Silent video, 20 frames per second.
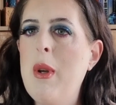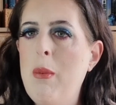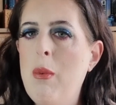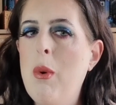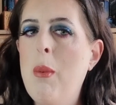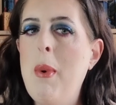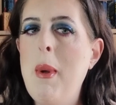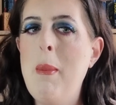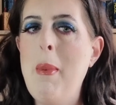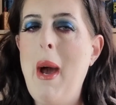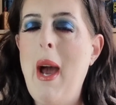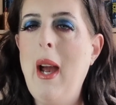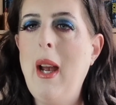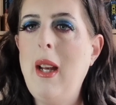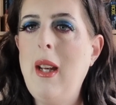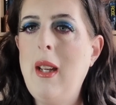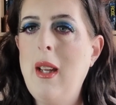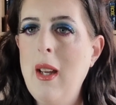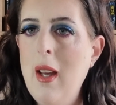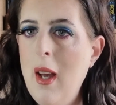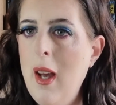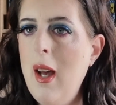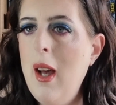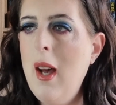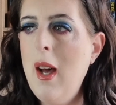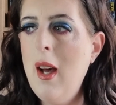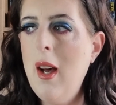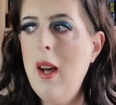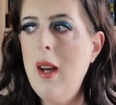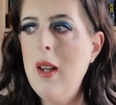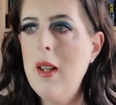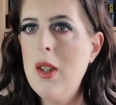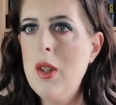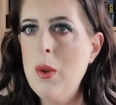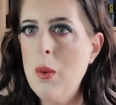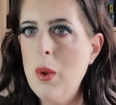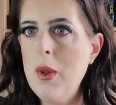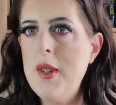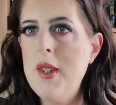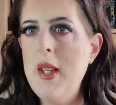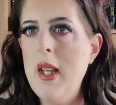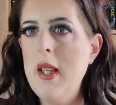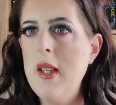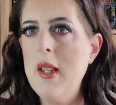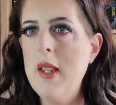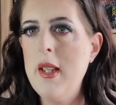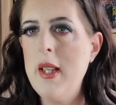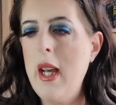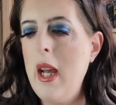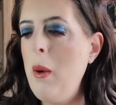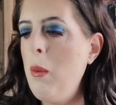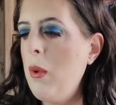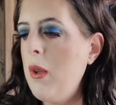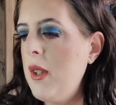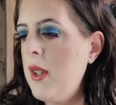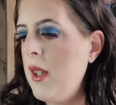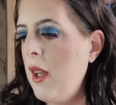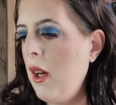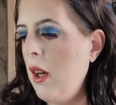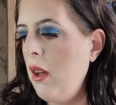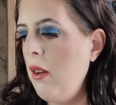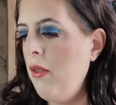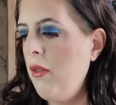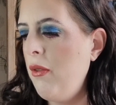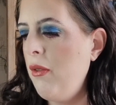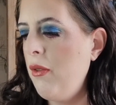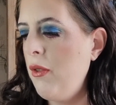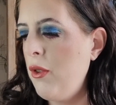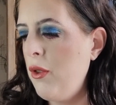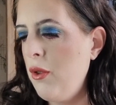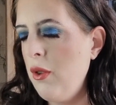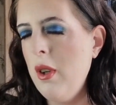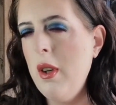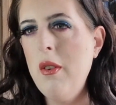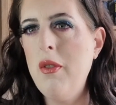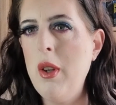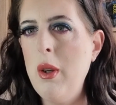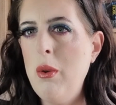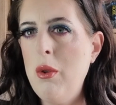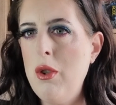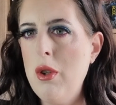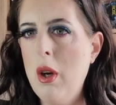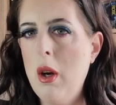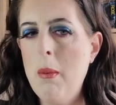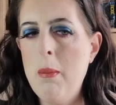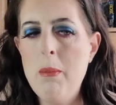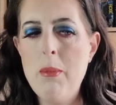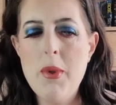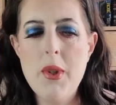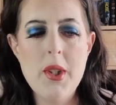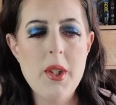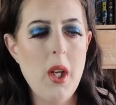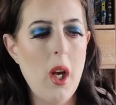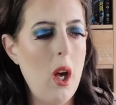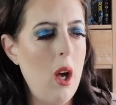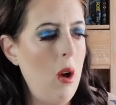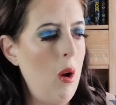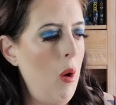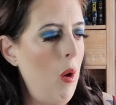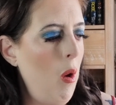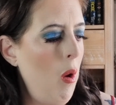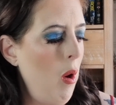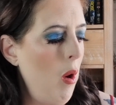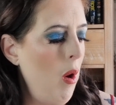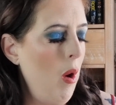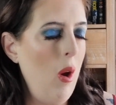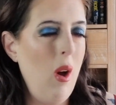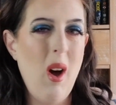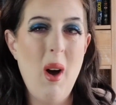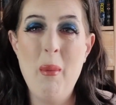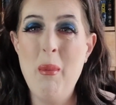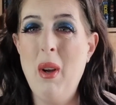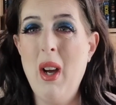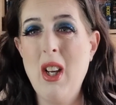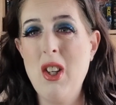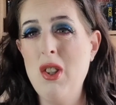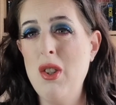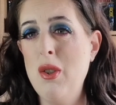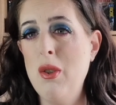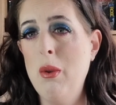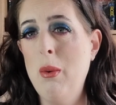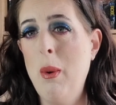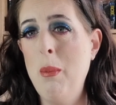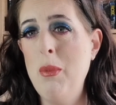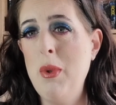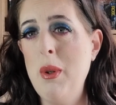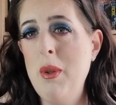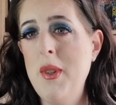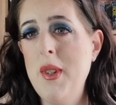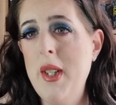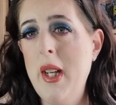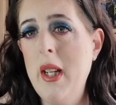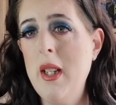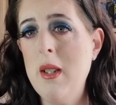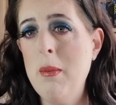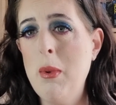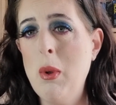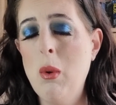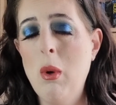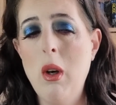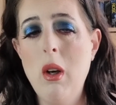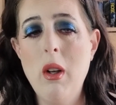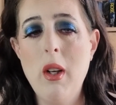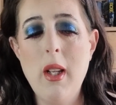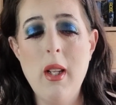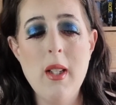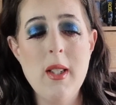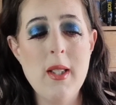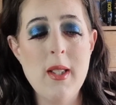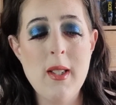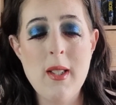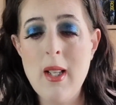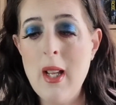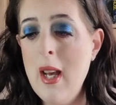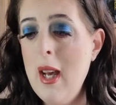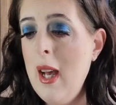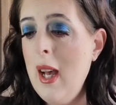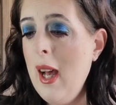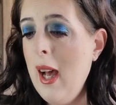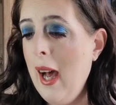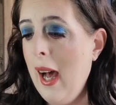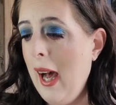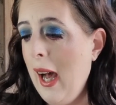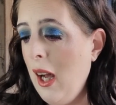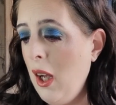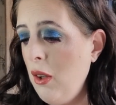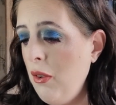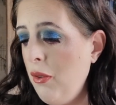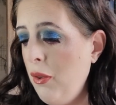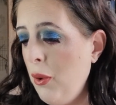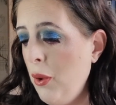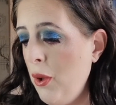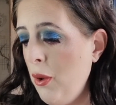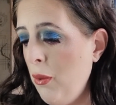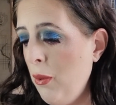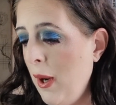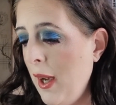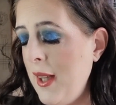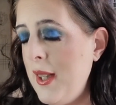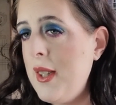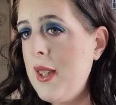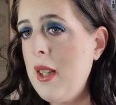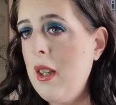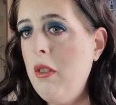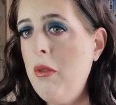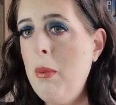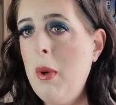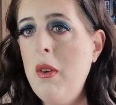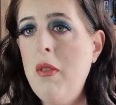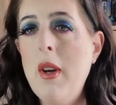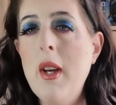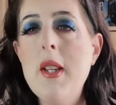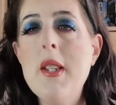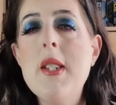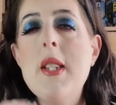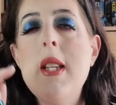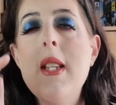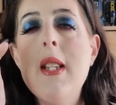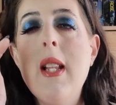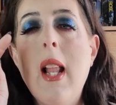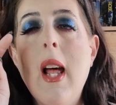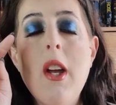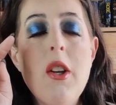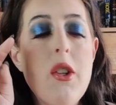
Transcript: So we will be back towards the end of the day, once I've done a few jobs. I'm not actually sure what I'm doing today, to be quite honest. And for the rest of my face,